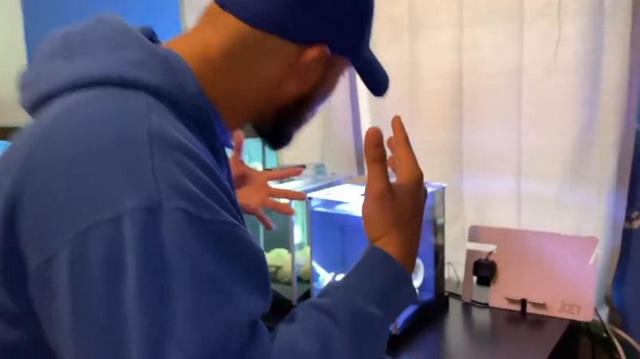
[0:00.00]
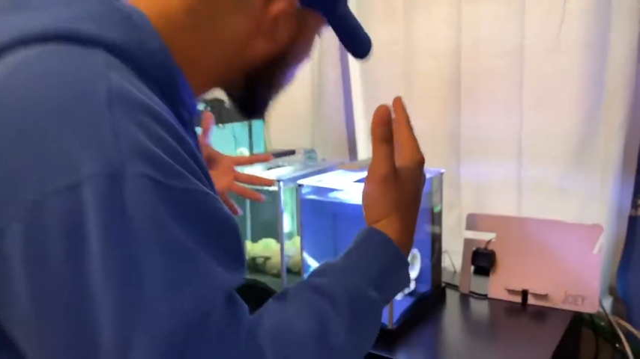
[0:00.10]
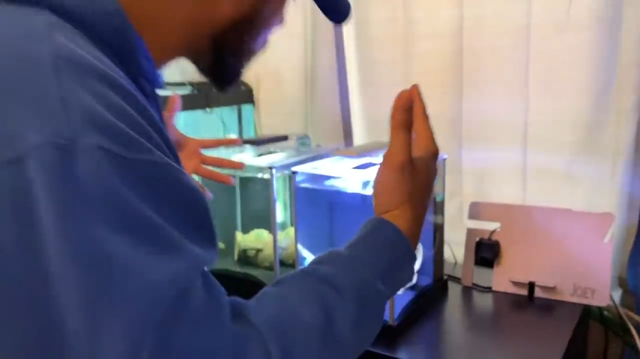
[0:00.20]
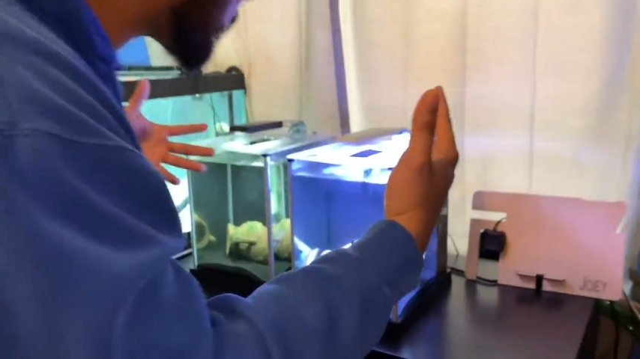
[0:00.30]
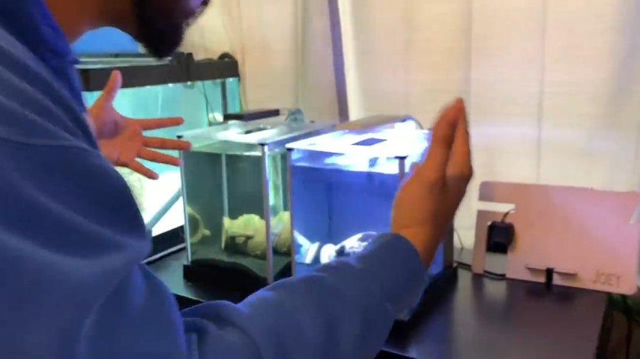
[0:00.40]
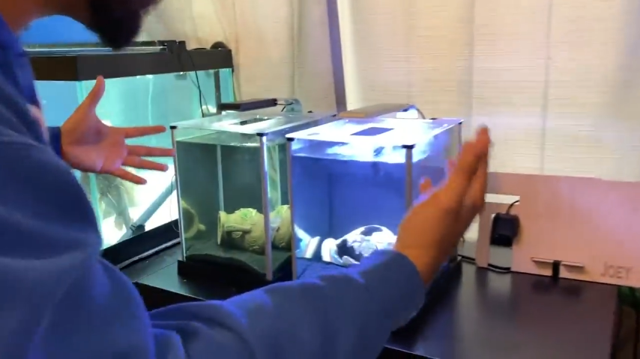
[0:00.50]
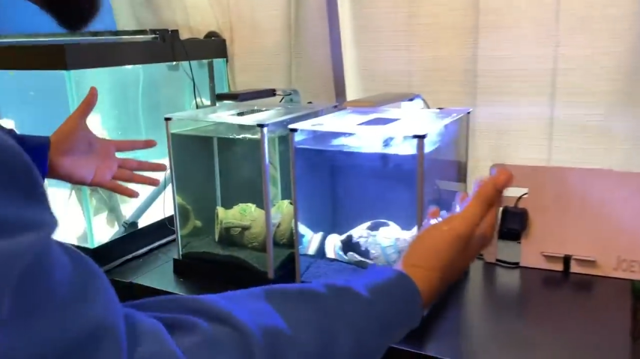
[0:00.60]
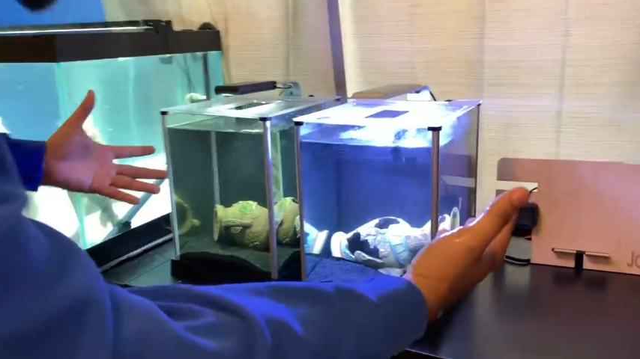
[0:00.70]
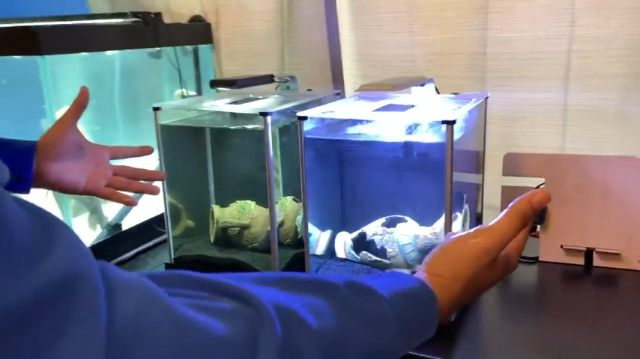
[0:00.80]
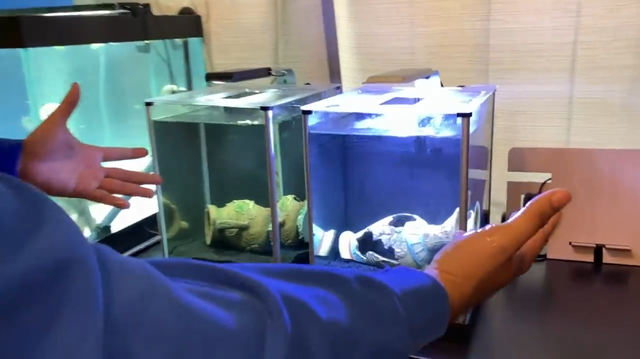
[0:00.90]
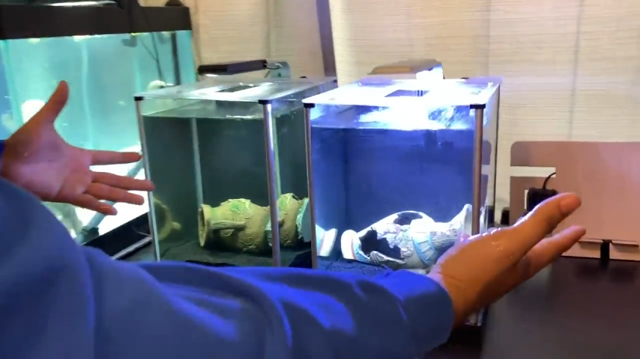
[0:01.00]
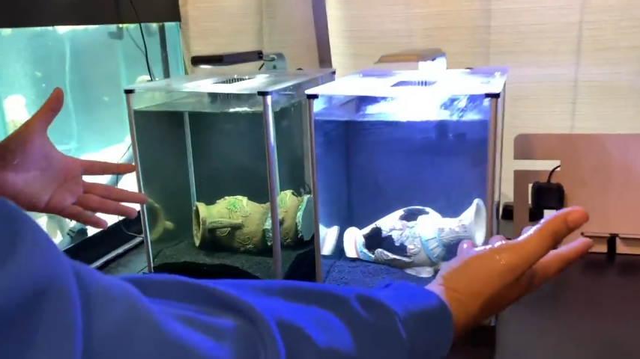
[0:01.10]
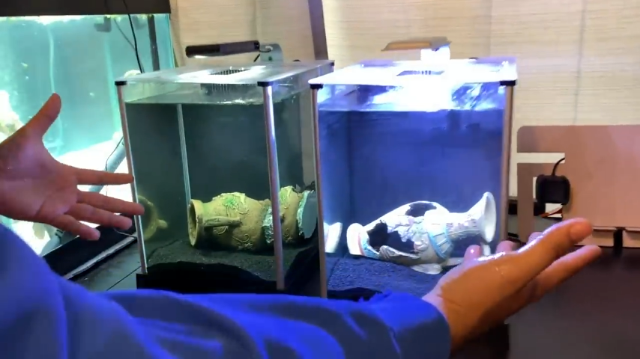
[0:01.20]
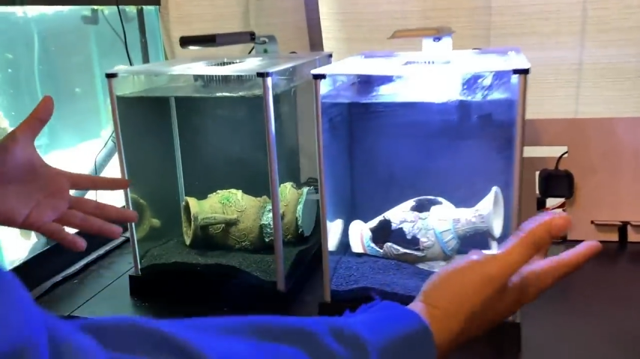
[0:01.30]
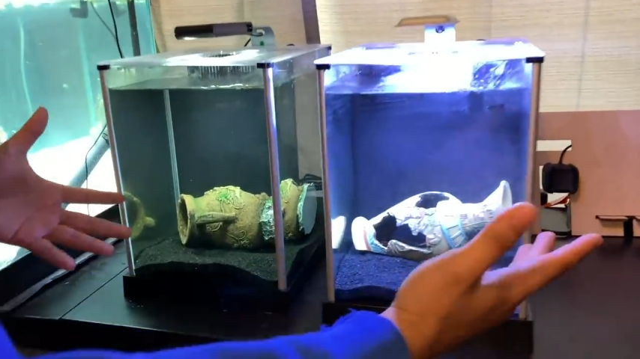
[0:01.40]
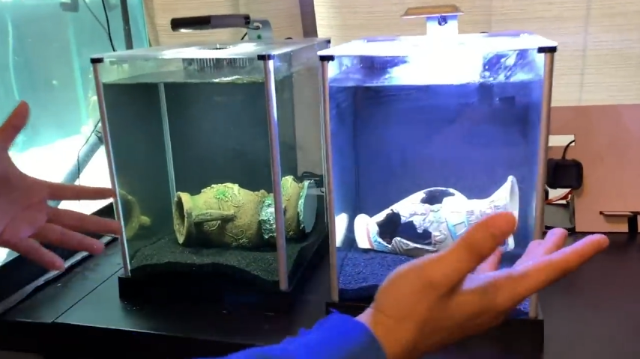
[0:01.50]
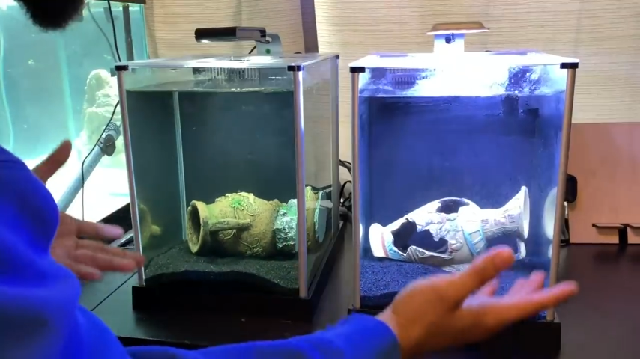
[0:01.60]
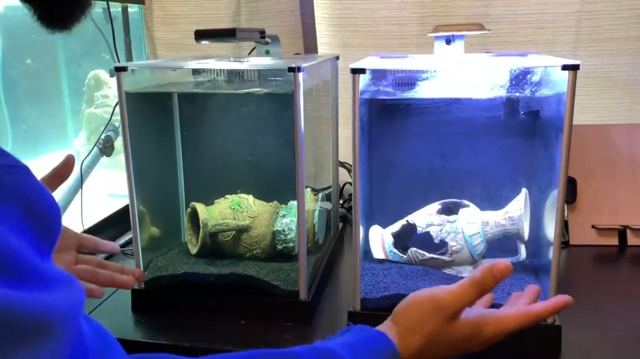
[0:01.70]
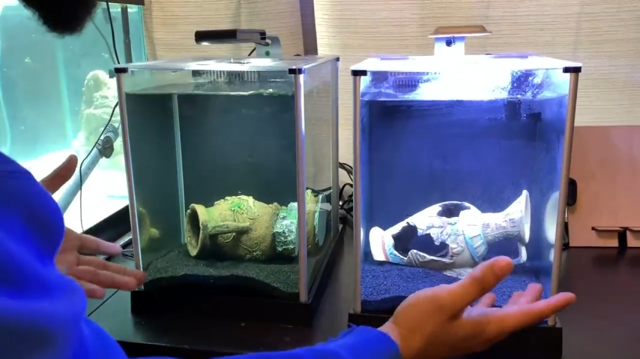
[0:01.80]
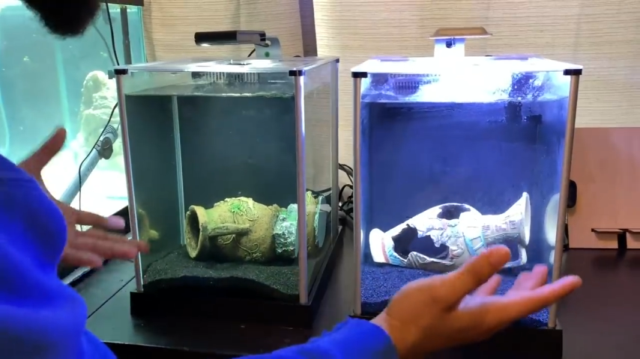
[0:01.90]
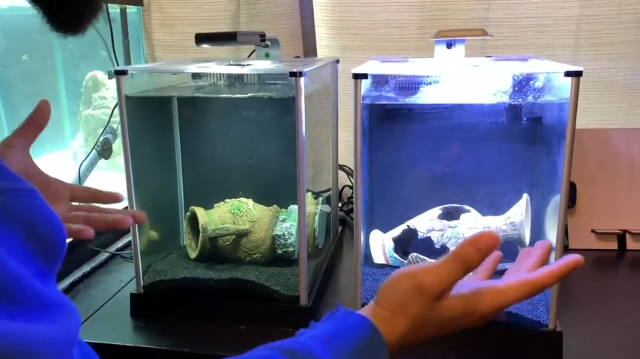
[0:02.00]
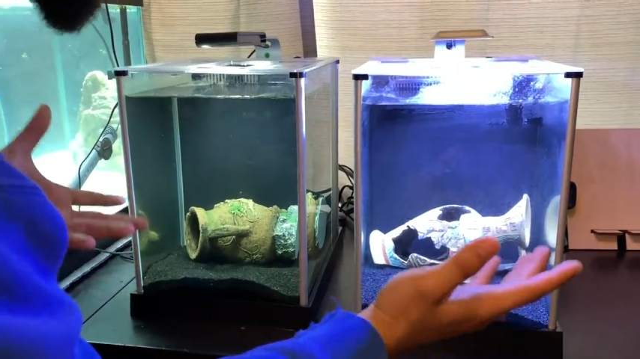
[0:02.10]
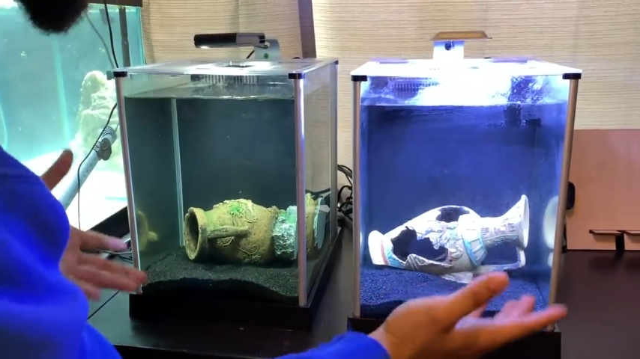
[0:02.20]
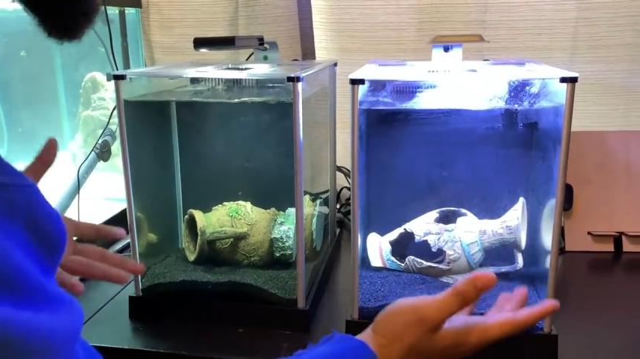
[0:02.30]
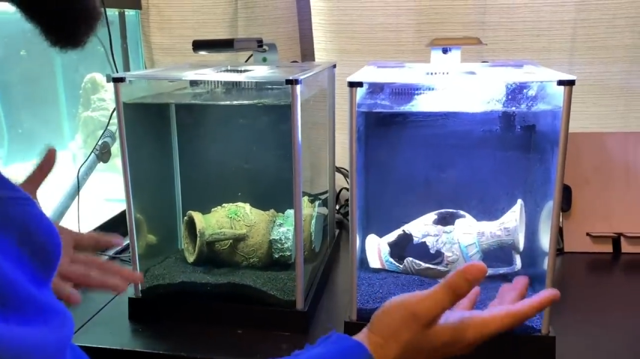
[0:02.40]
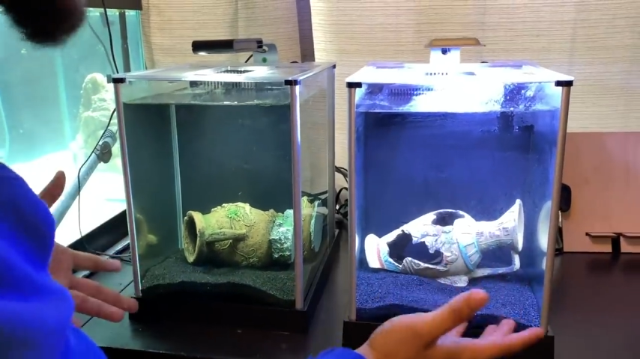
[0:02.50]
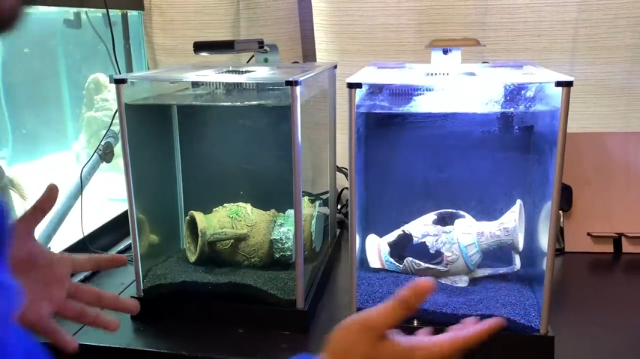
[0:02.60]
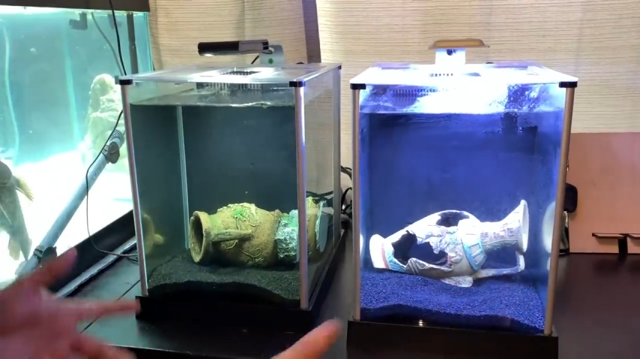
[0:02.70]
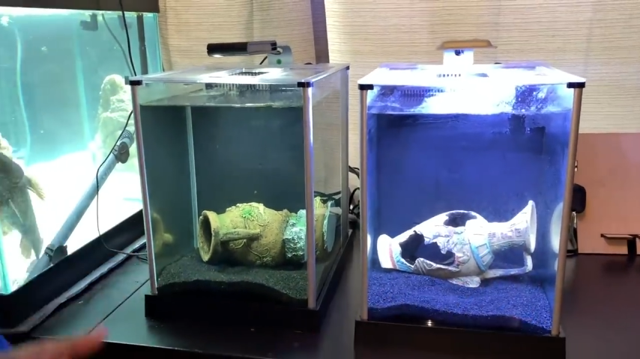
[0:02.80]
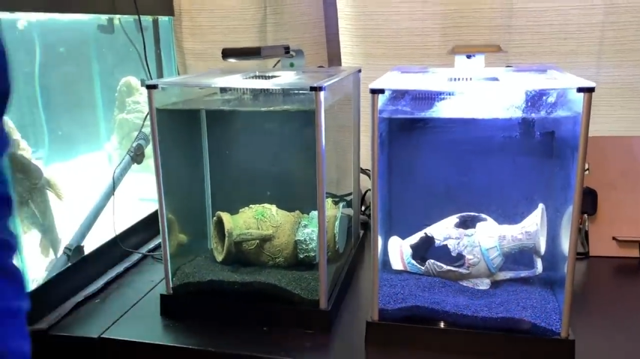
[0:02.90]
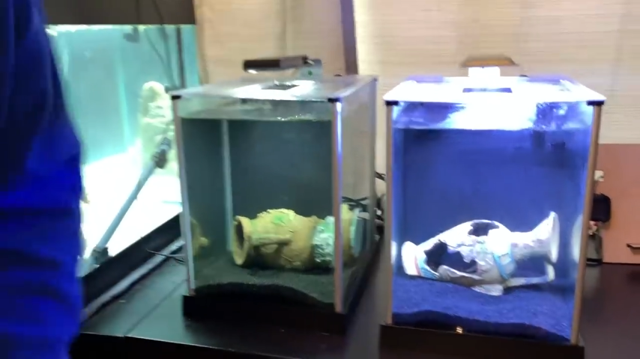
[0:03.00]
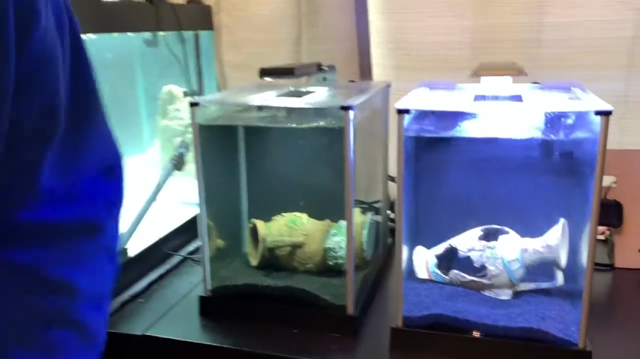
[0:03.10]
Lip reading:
No face is visible, so there are no lips to read.